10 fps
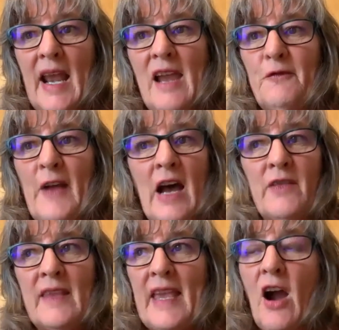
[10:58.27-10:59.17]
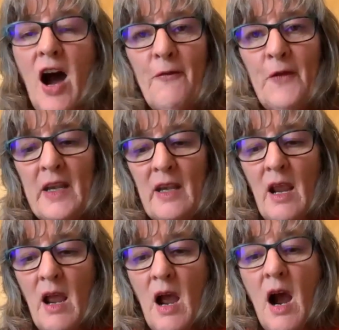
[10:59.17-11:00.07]
and I found that they
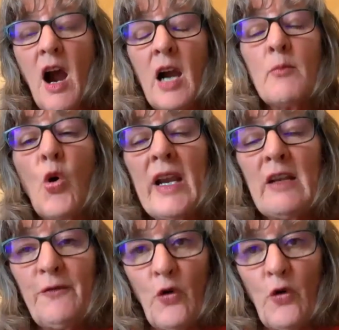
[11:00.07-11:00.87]
often are more